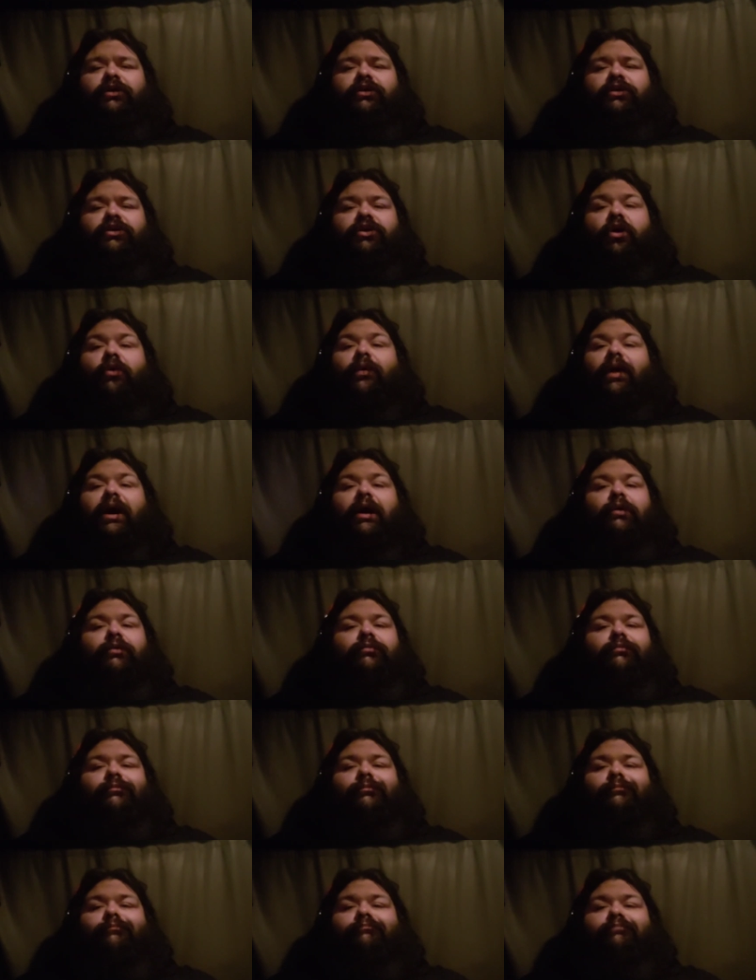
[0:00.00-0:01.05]
go out
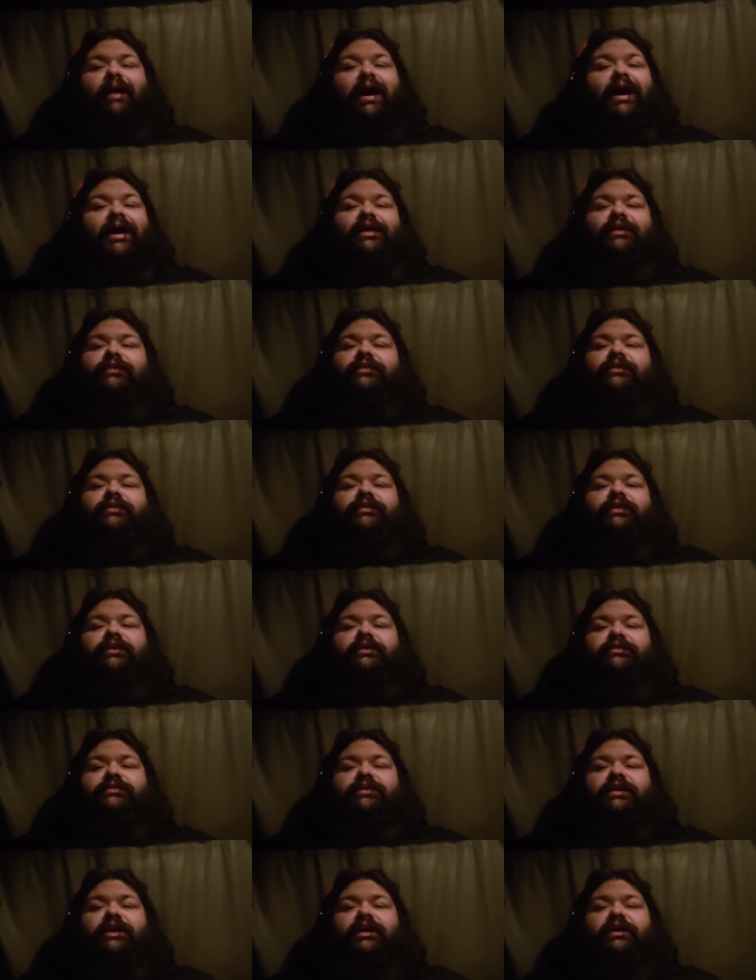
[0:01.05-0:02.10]
and buy the
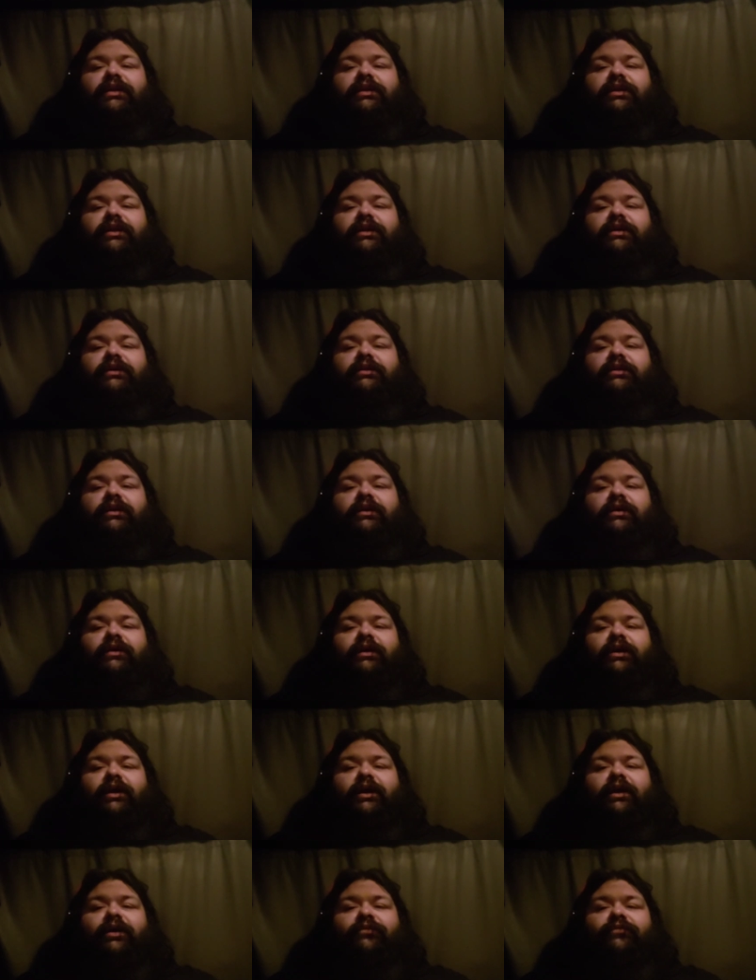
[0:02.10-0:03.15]
things that I need
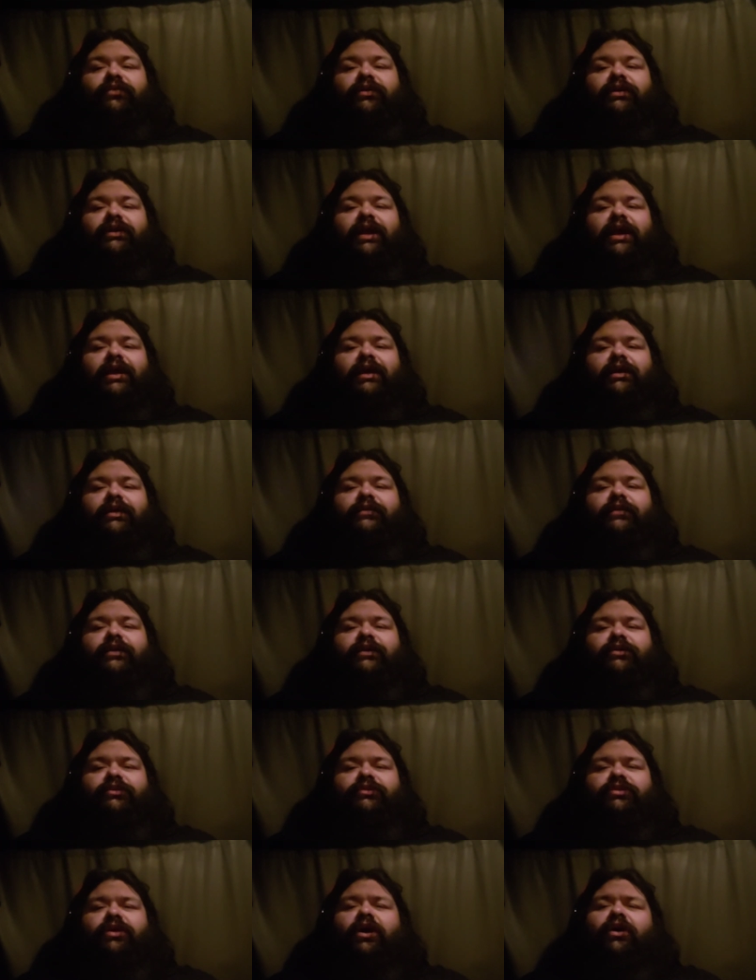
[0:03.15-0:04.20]
every day? And then
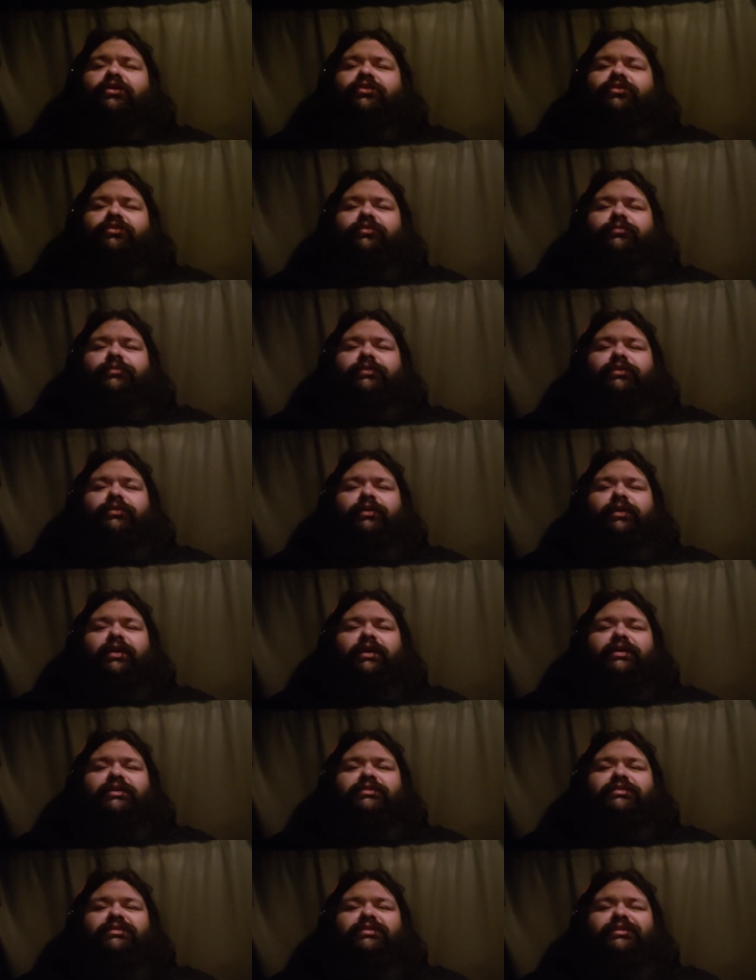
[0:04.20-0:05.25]
you talk to them and you
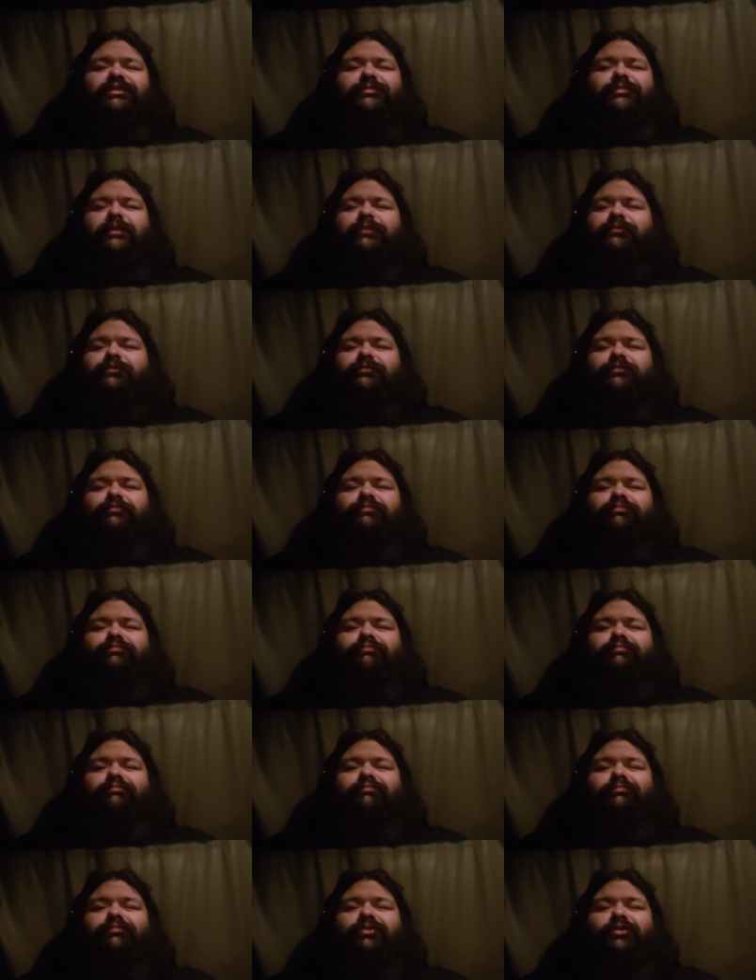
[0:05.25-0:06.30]
realize these people
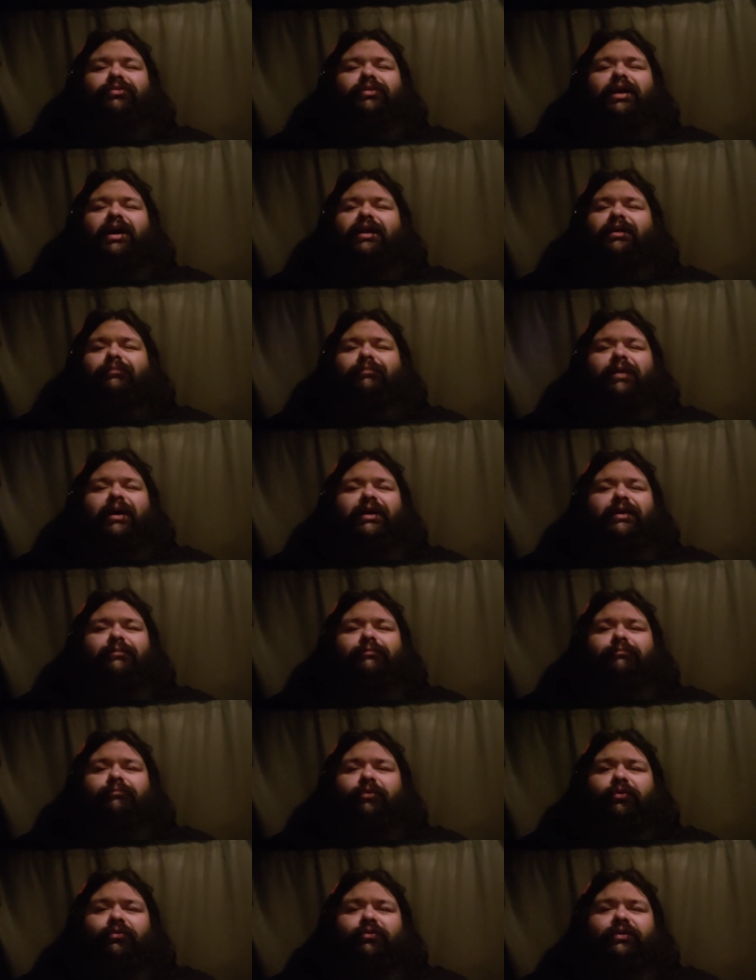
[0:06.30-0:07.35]
don't know how to buy in
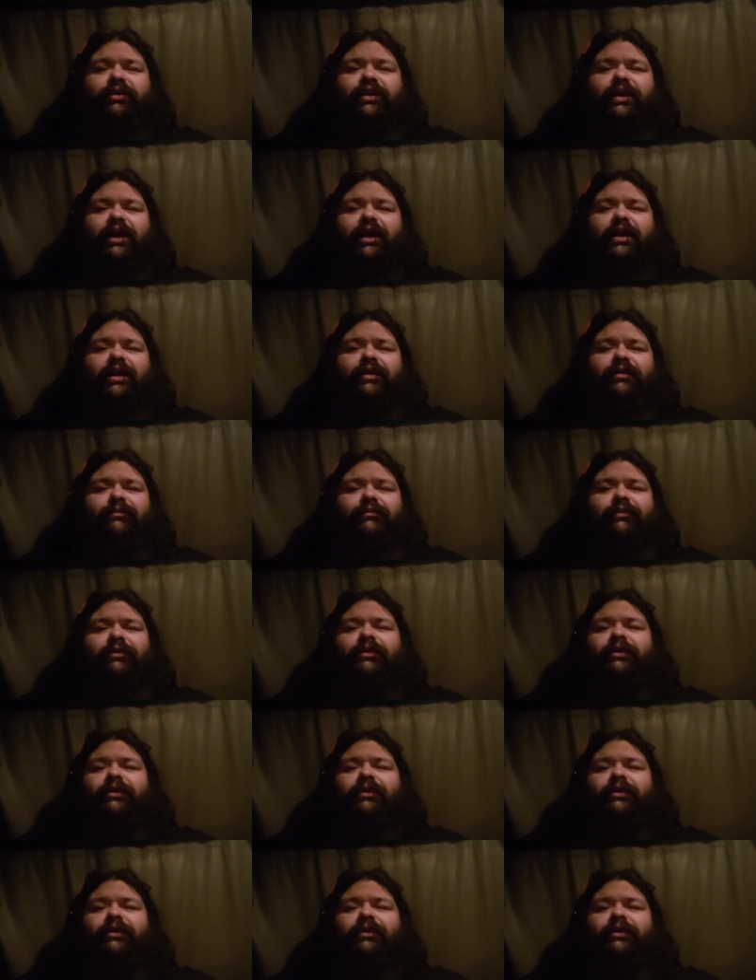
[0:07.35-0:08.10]
bulk yet.